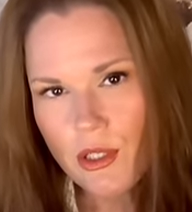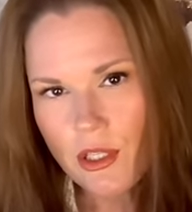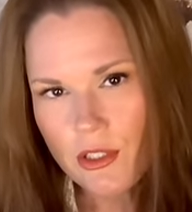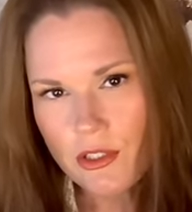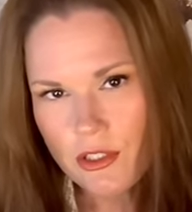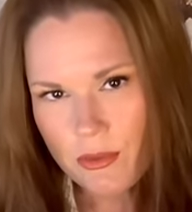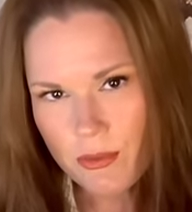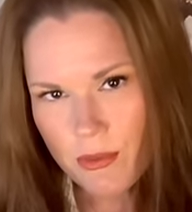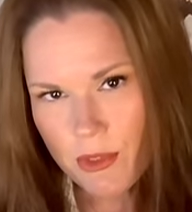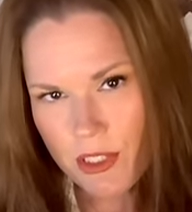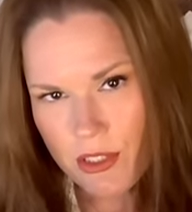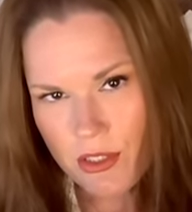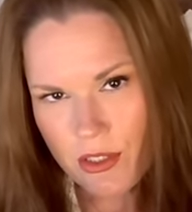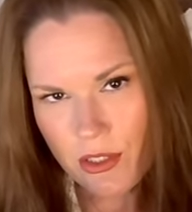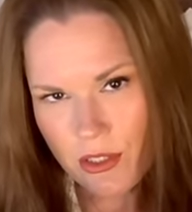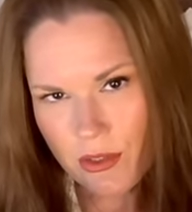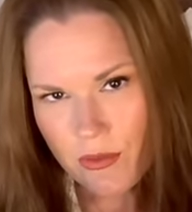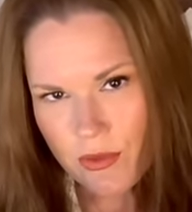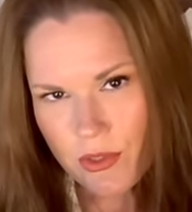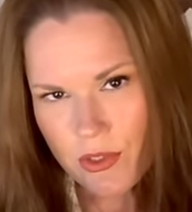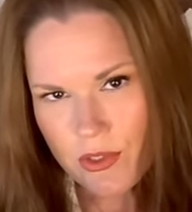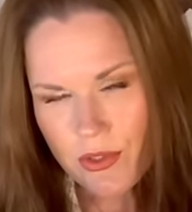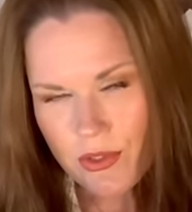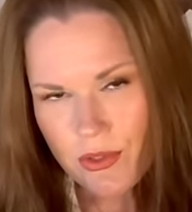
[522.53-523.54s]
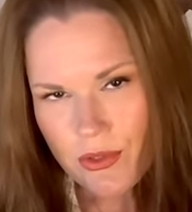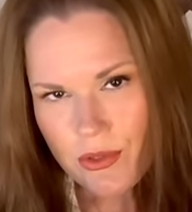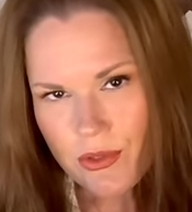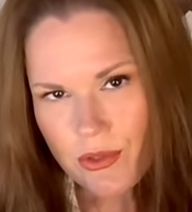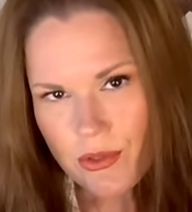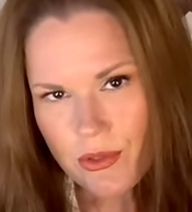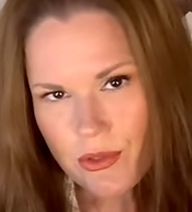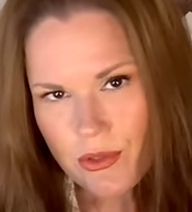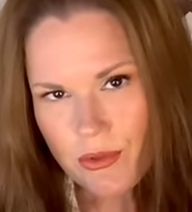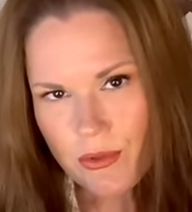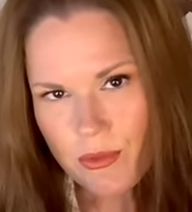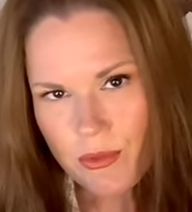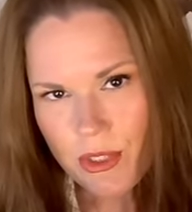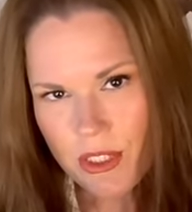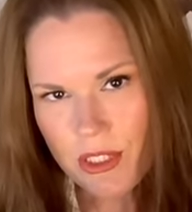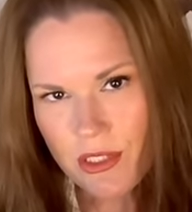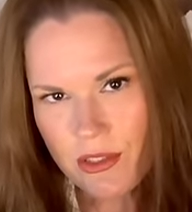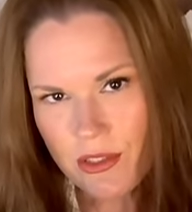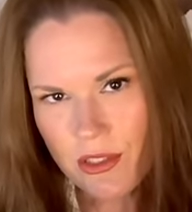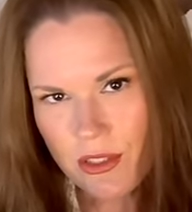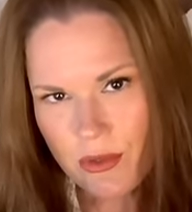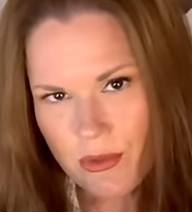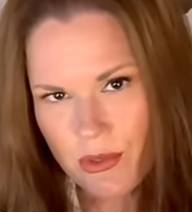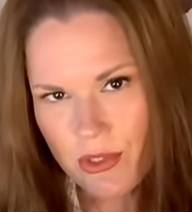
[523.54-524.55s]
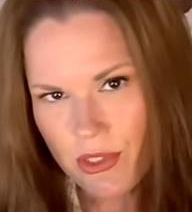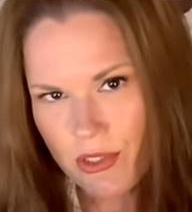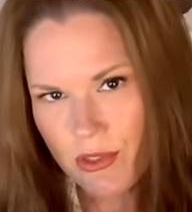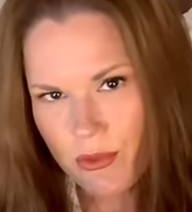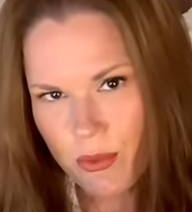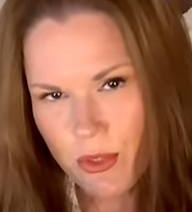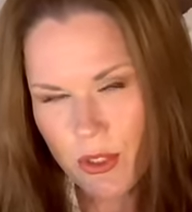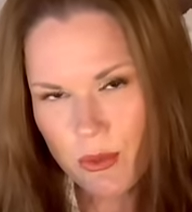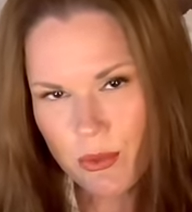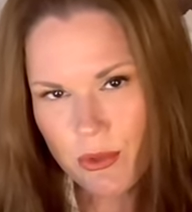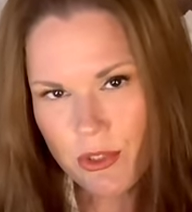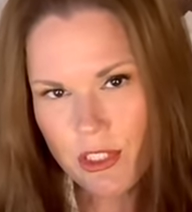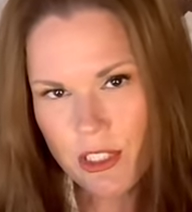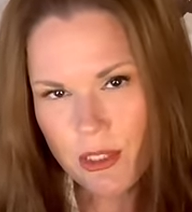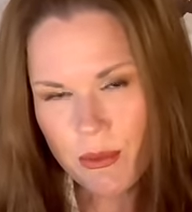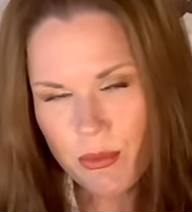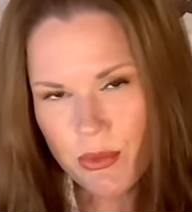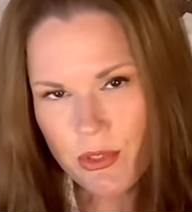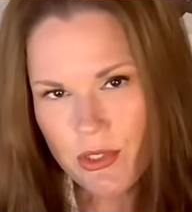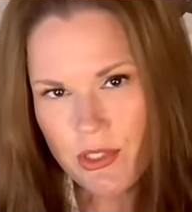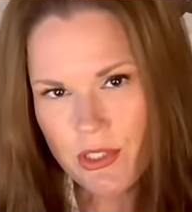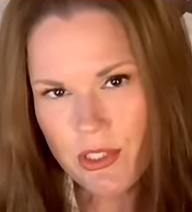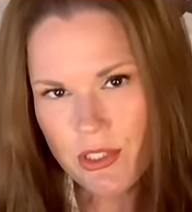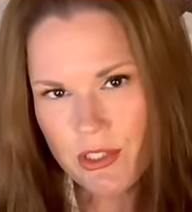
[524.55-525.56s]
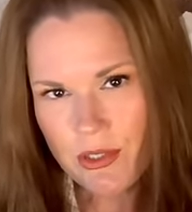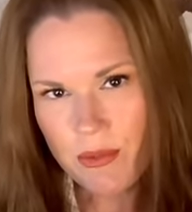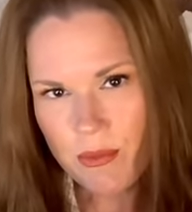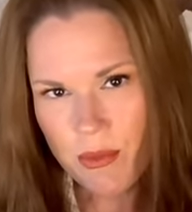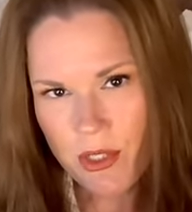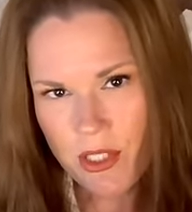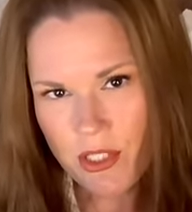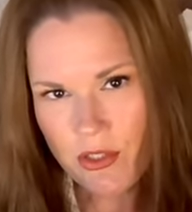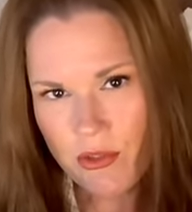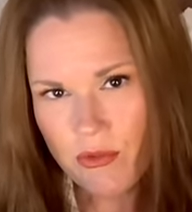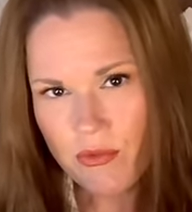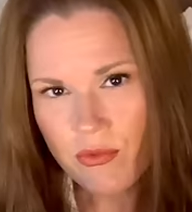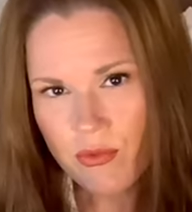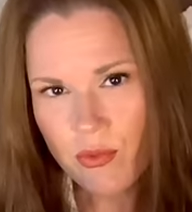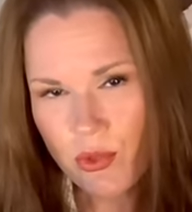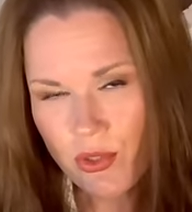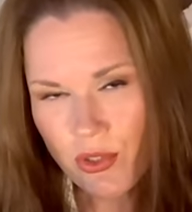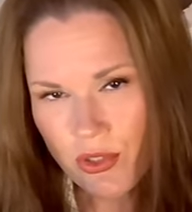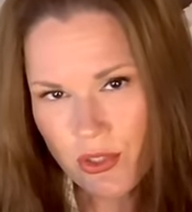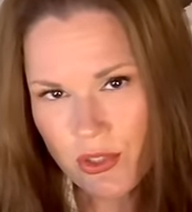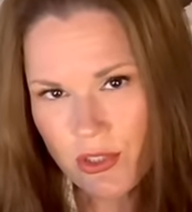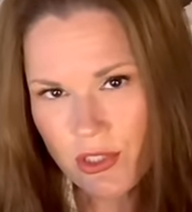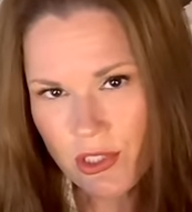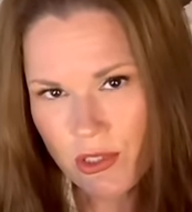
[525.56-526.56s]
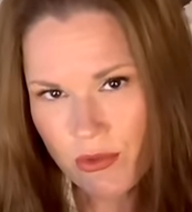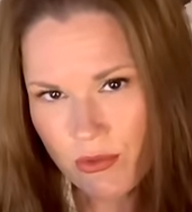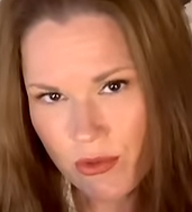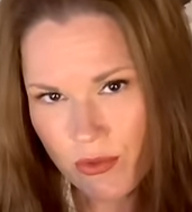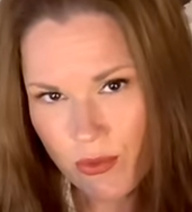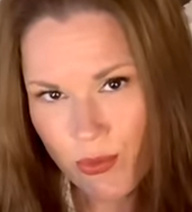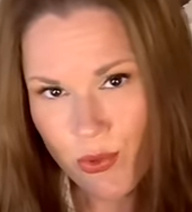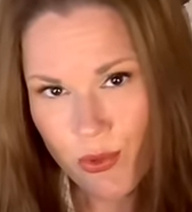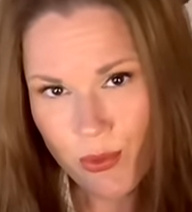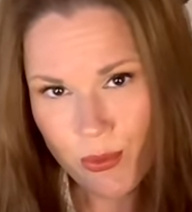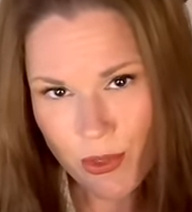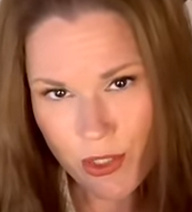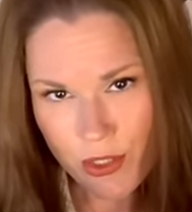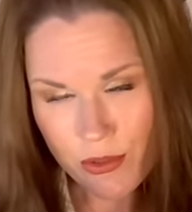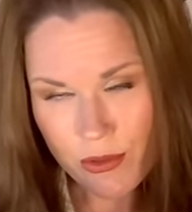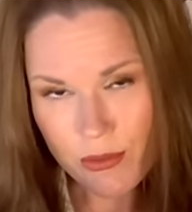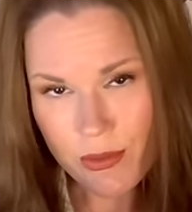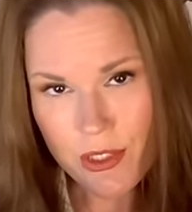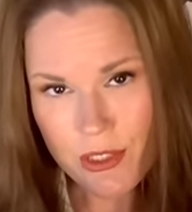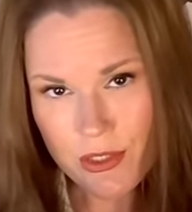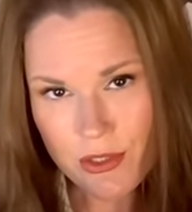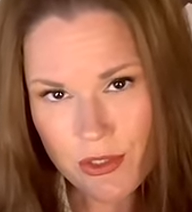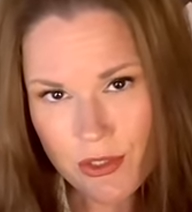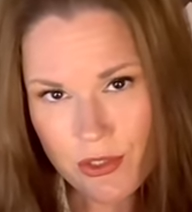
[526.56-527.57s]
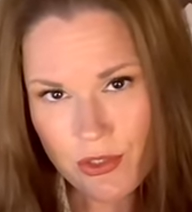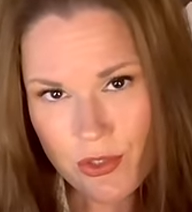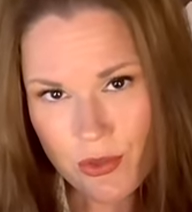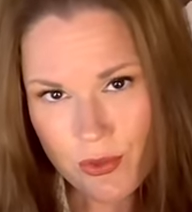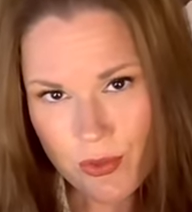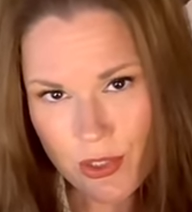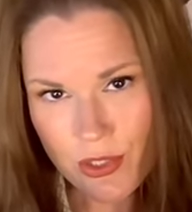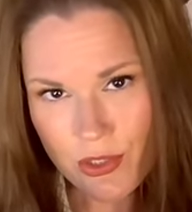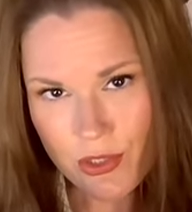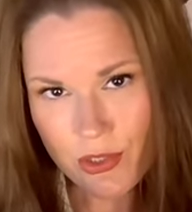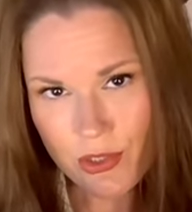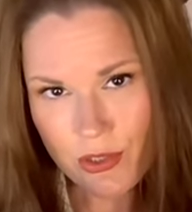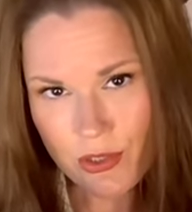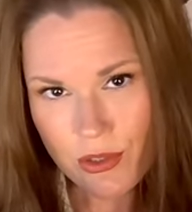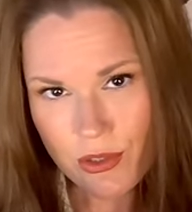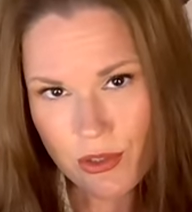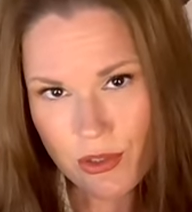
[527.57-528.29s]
To me, it's obvious, but it's not always to other people. Temperance doesn't mean you force yourself to feel better about a situation.